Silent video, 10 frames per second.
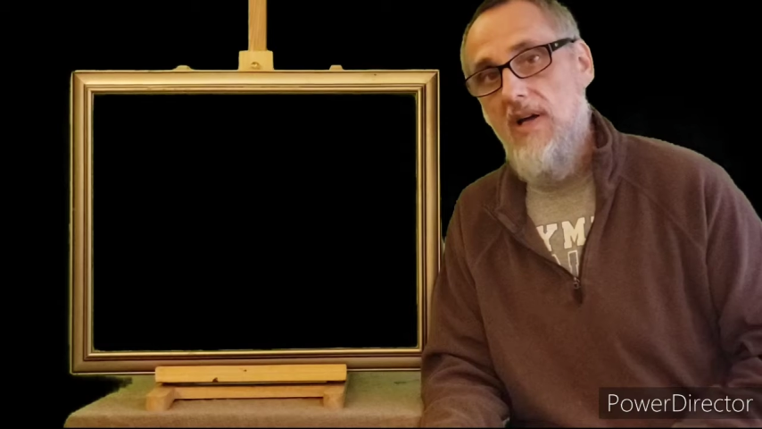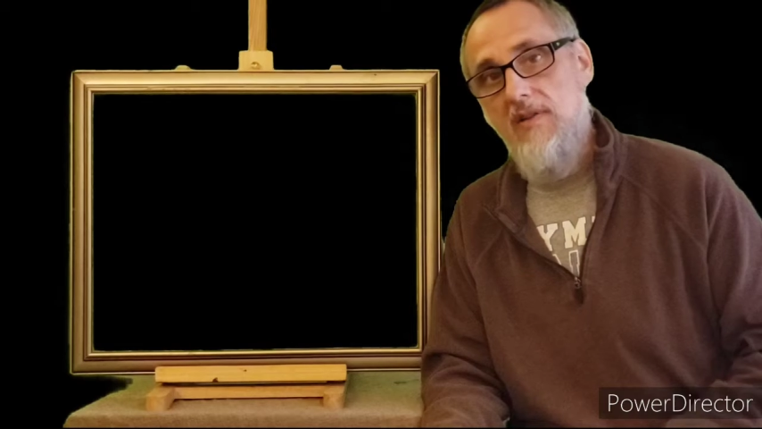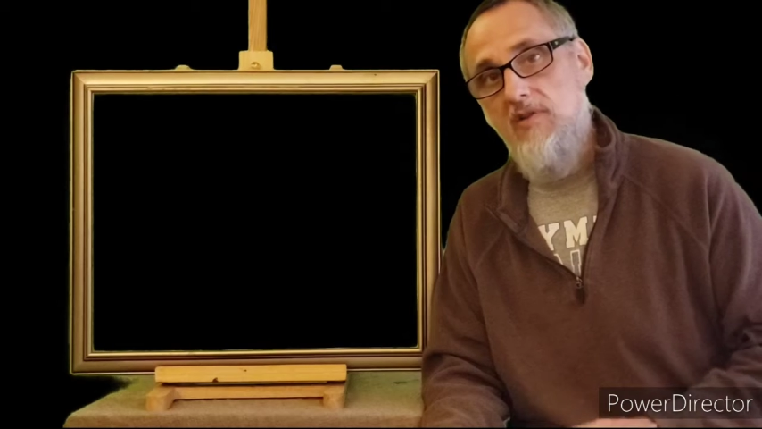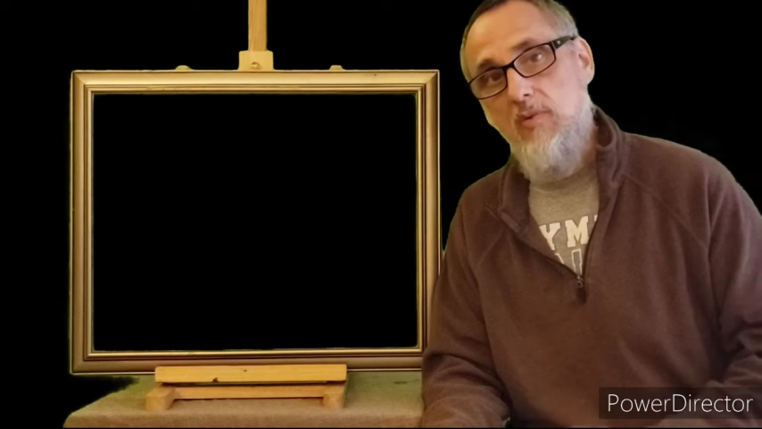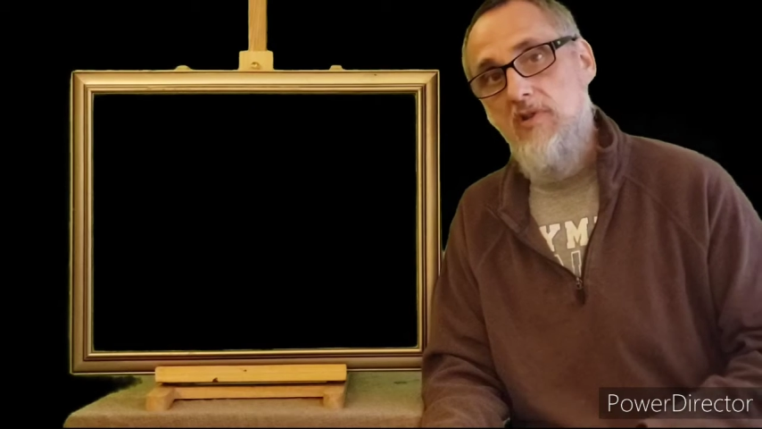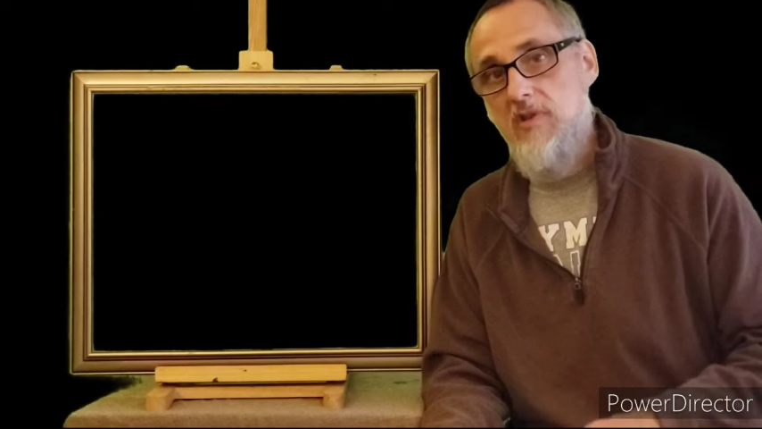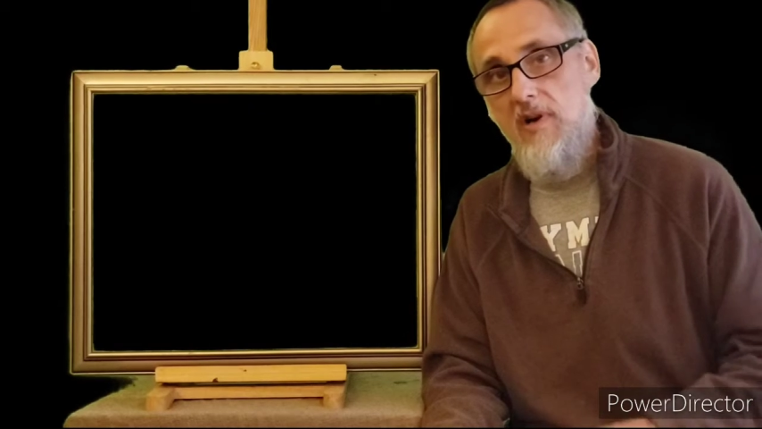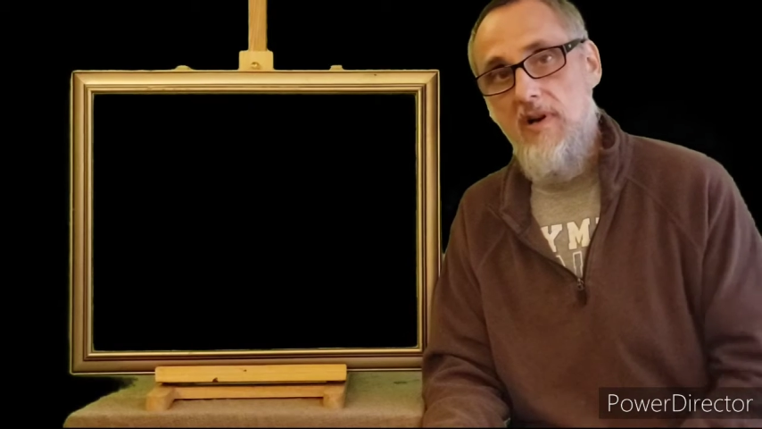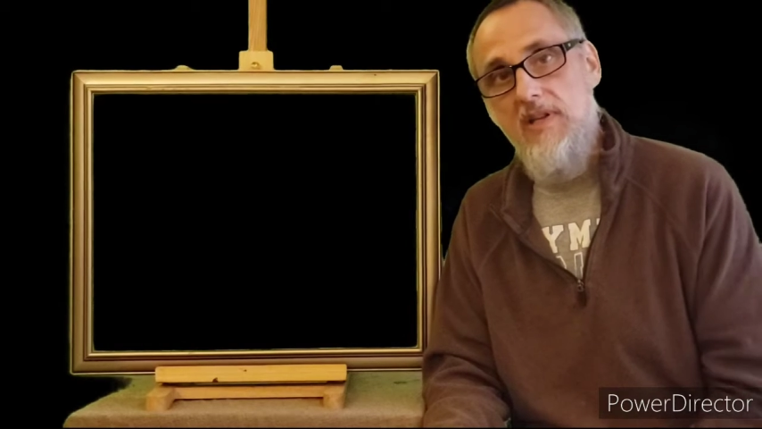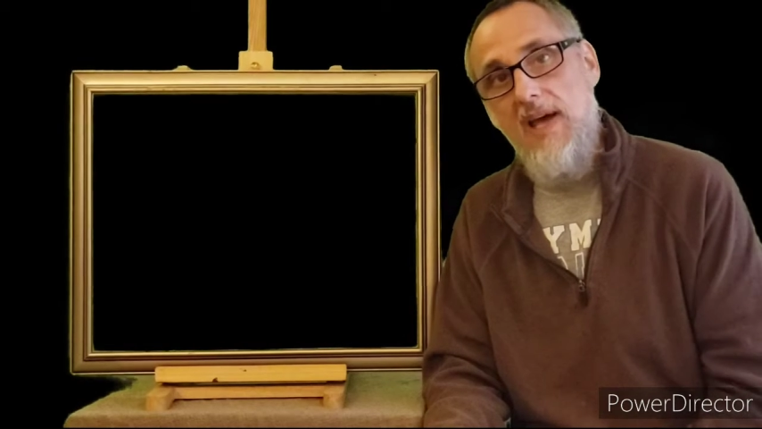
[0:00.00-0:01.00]
a lot of these ones that
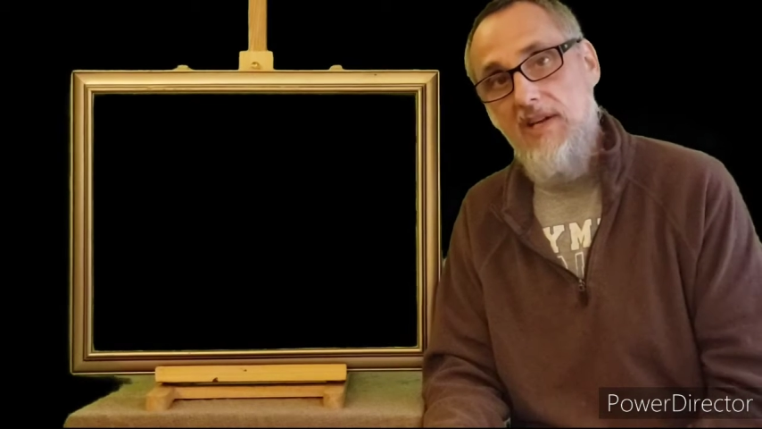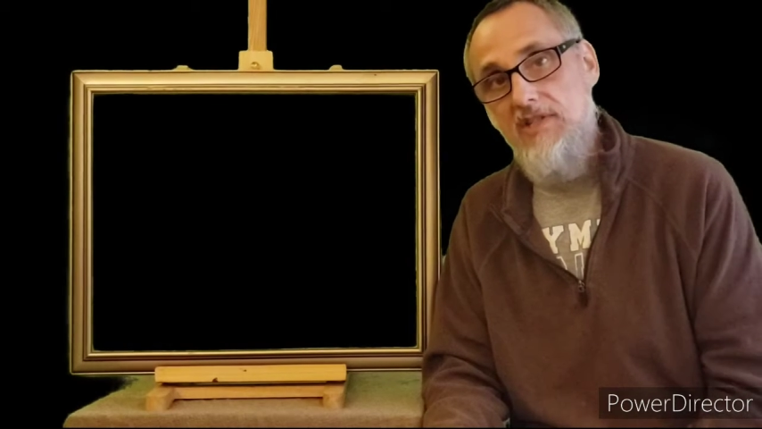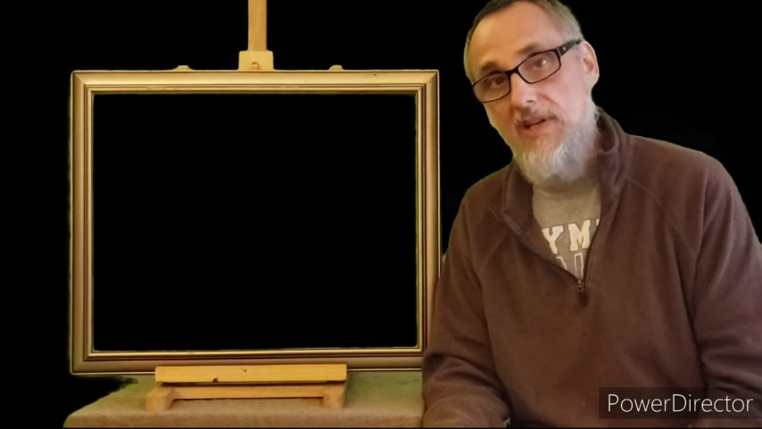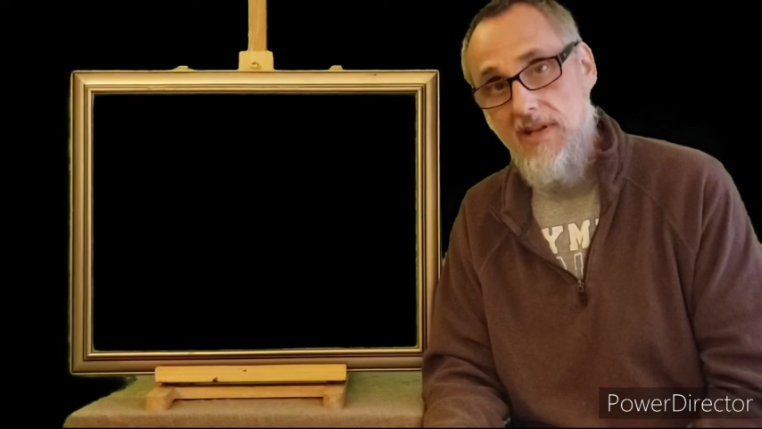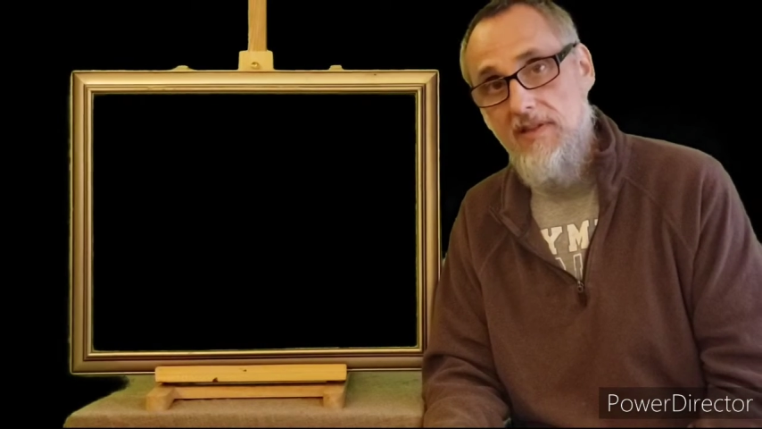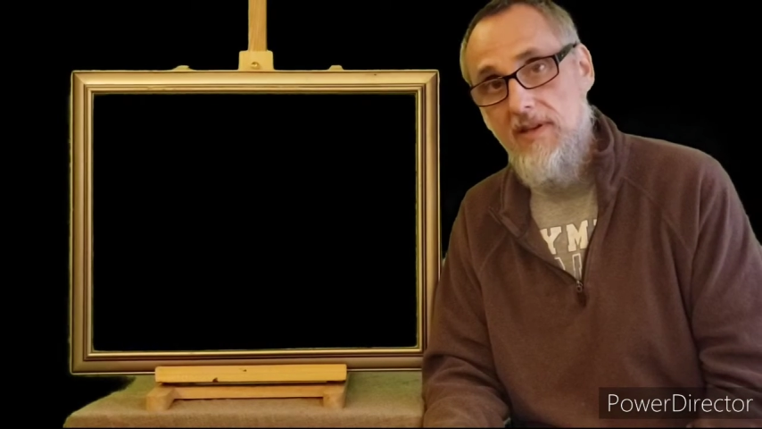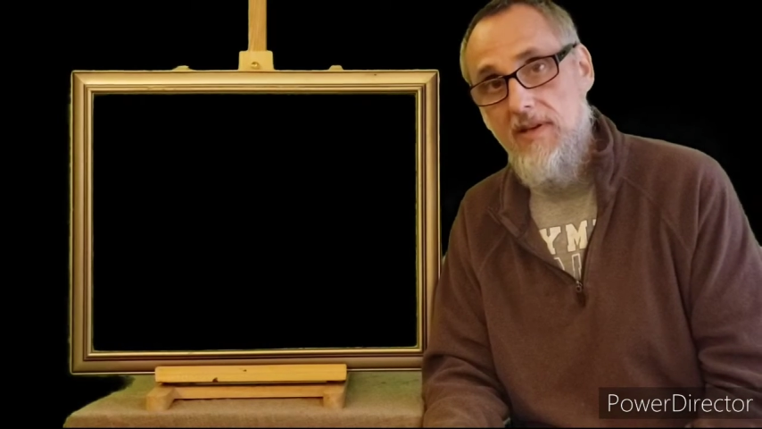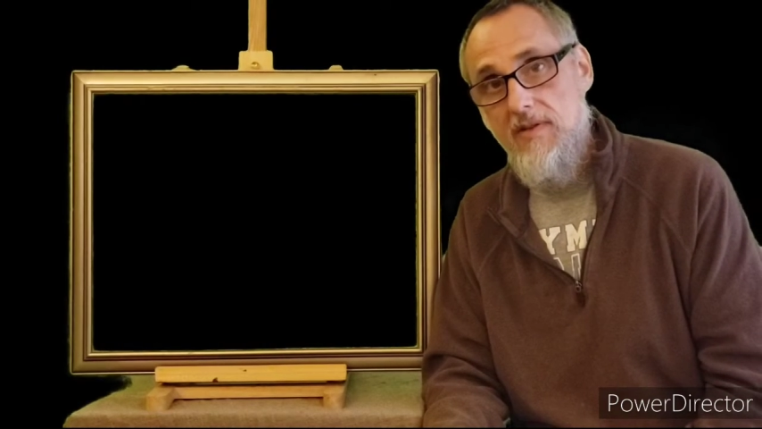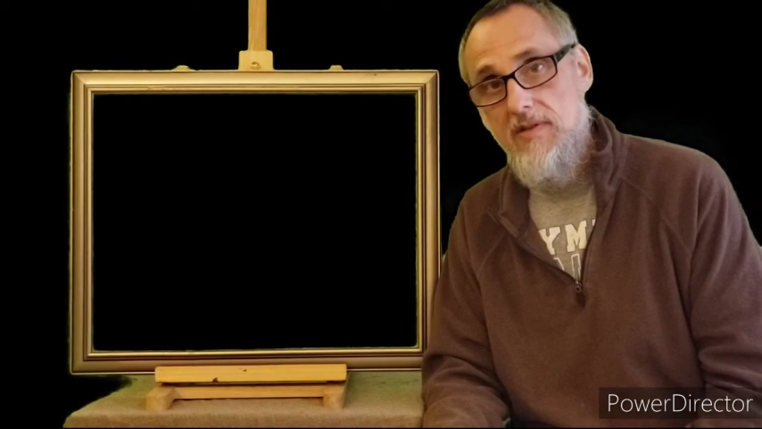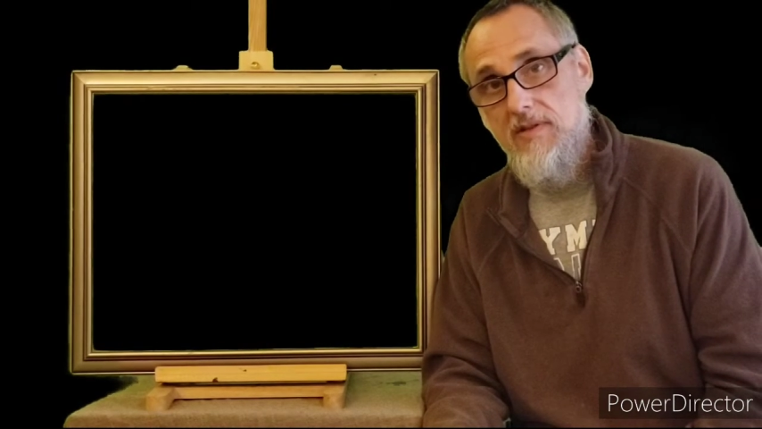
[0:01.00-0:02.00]
aren't attached to anything
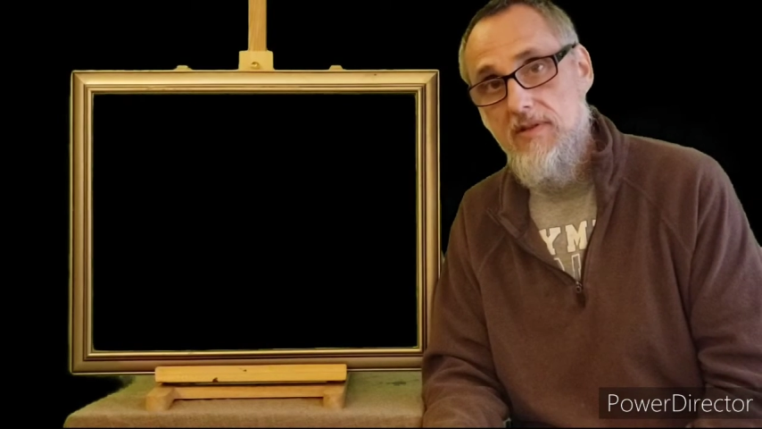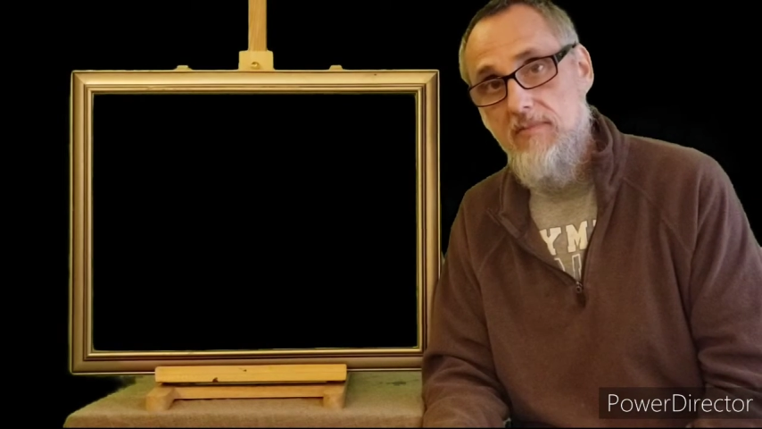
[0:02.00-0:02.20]
else.